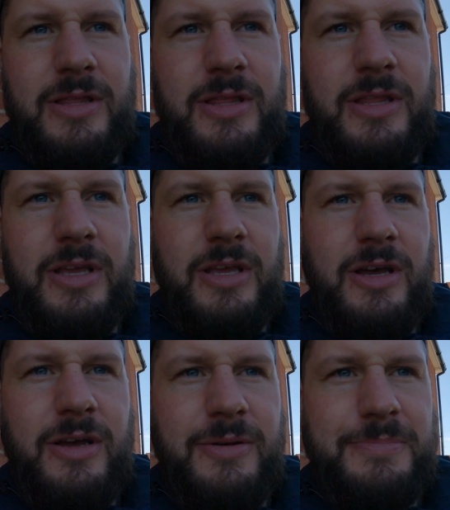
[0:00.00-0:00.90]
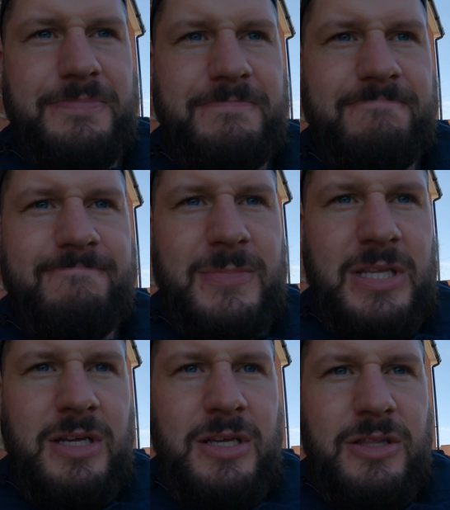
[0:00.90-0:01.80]
the
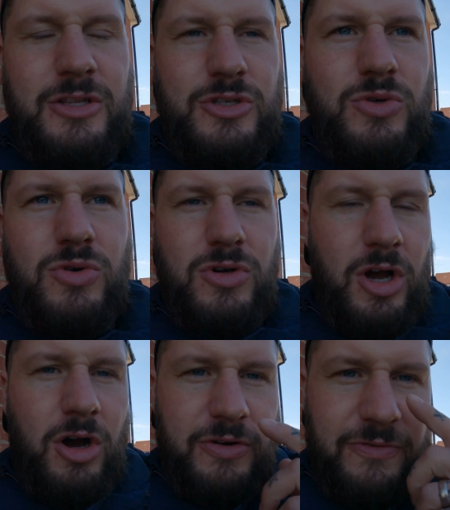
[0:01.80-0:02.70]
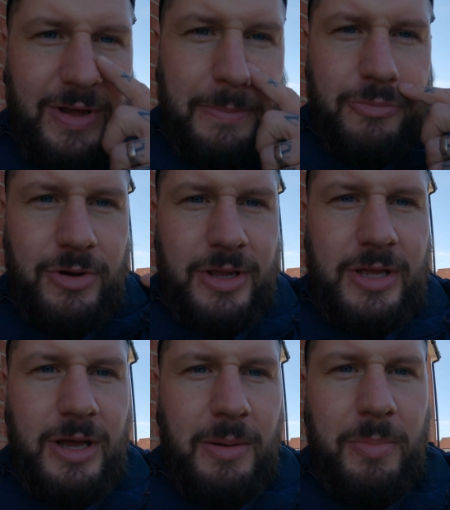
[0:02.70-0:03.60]
door card
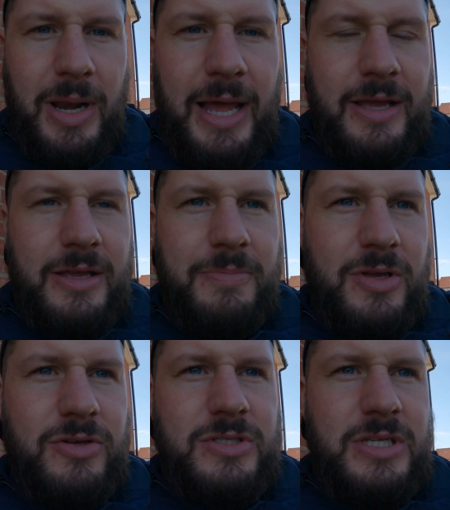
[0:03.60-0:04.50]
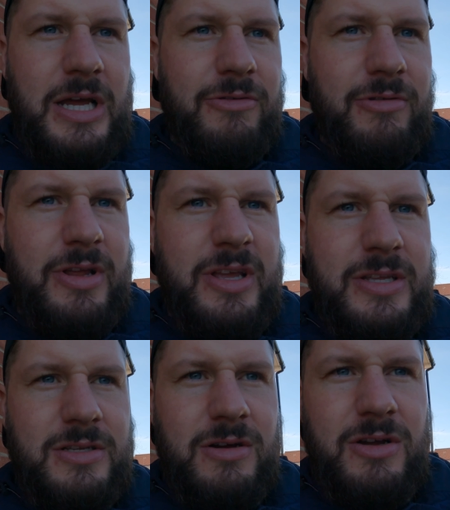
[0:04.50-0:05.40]
fabric a black, because currently
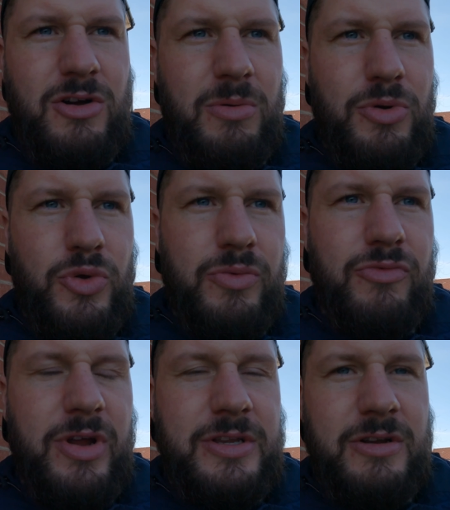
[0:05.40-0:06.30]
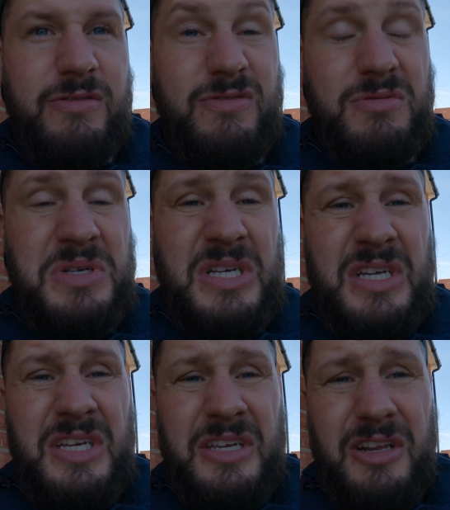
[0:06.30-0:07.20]
it's got blue and red, and I thought,
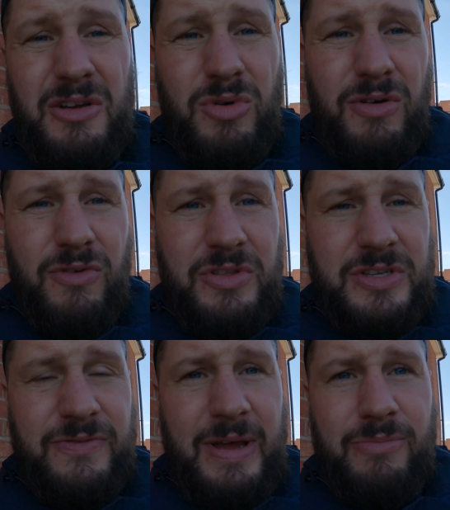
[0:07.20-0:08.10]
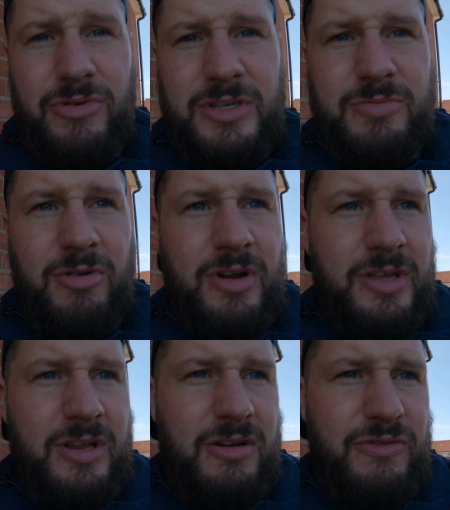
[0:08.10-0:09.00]
you know what, I've got this fabric spray
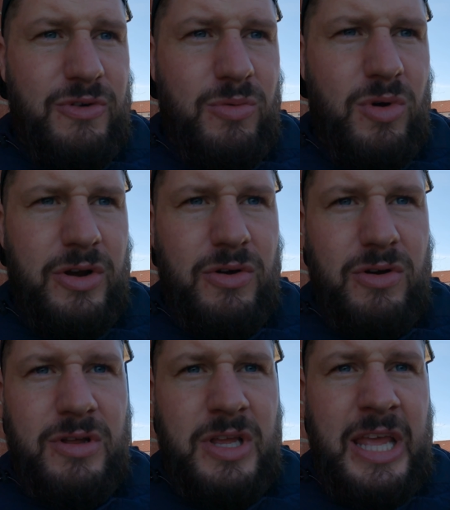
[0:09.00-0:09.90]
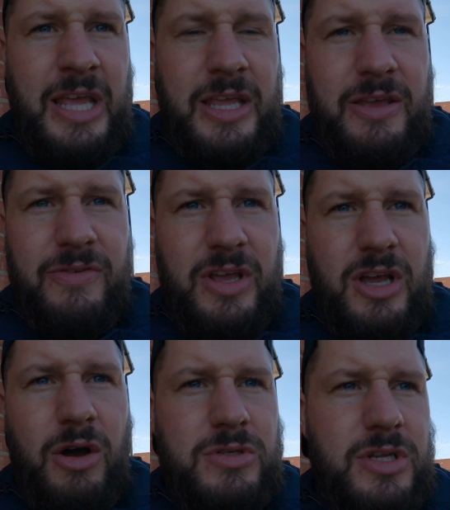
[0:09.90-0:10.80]
and I thought, why not give it a
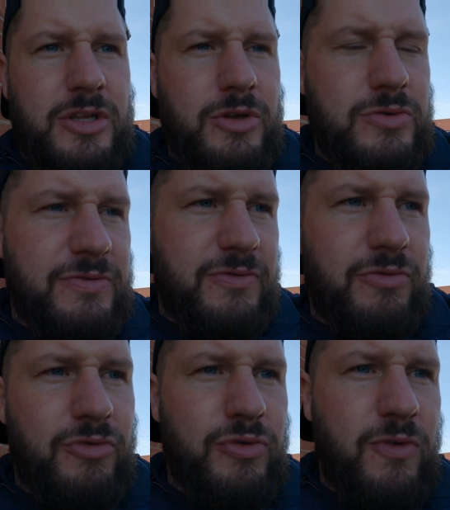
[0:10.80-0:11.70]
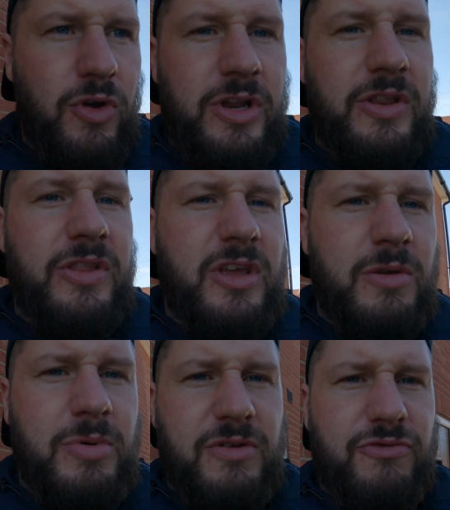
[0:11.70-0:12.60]
go. I was going to use it for the roofline in the
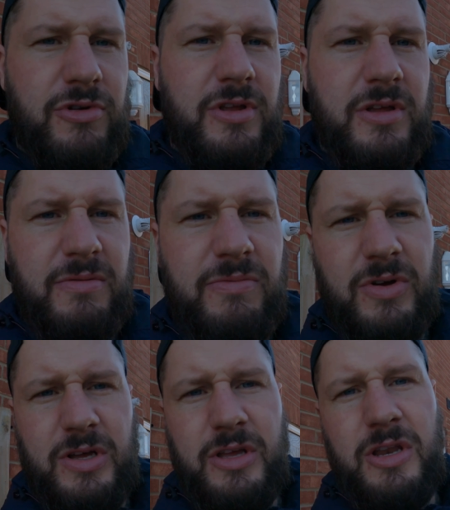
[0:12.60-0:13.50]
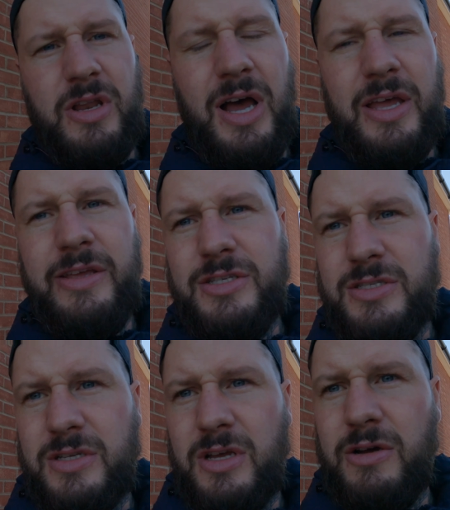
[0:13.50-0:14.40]
EP3 fucking
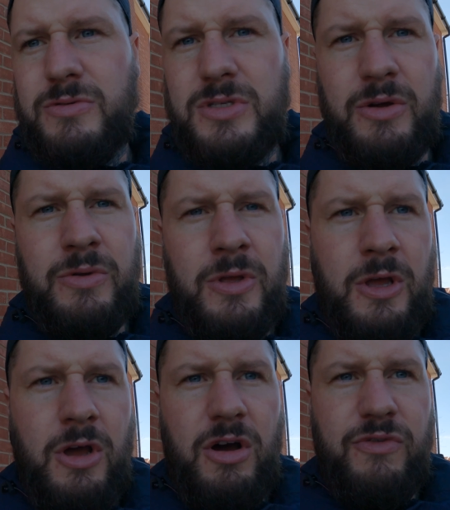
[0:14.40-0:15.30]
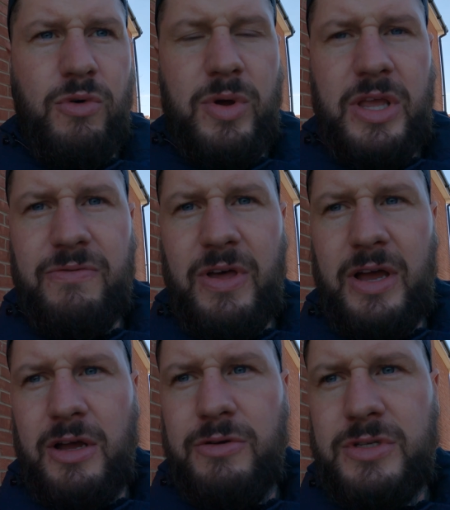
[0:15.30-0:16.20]
ages ago, so I thought we'd give that a
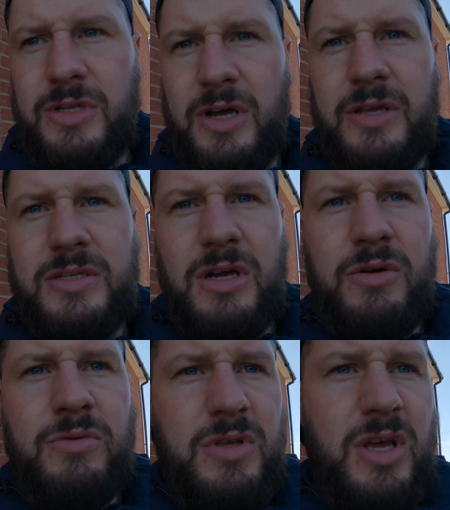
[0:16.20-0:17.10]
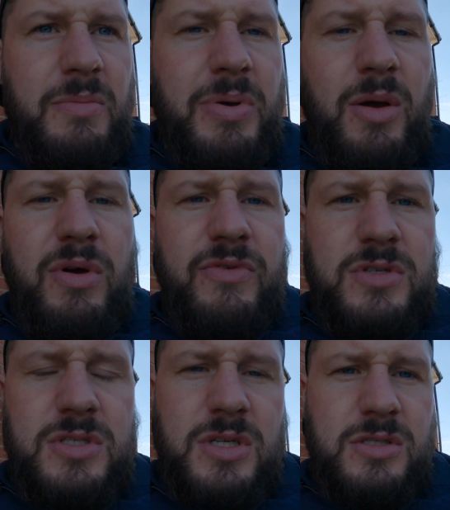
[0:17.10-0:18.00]
go today. So yeah, bear with
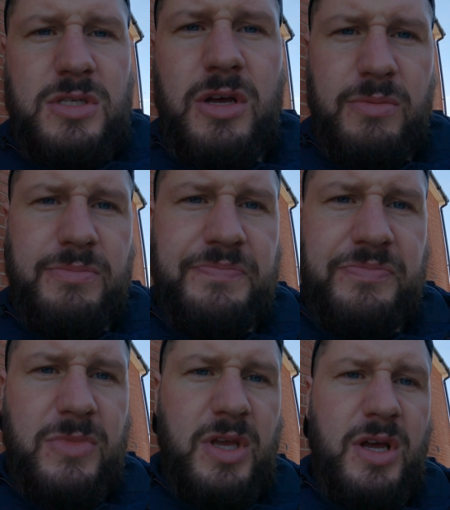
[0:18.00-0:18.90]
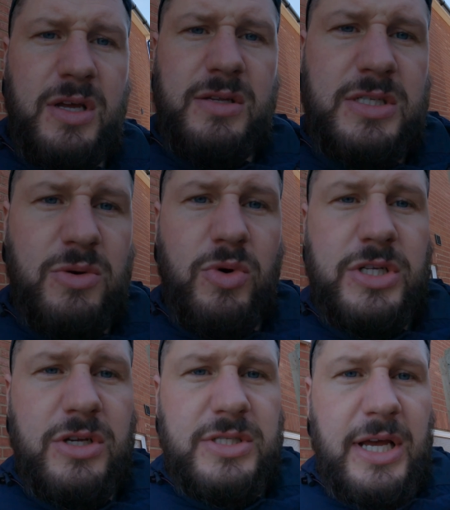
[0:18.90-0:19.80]
us and yeah, see what it
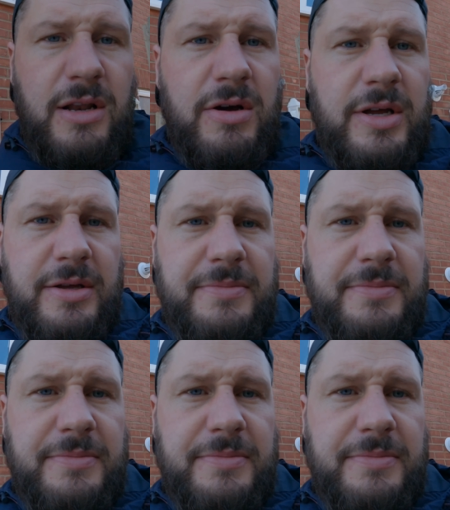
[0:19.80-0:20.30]
turns out like.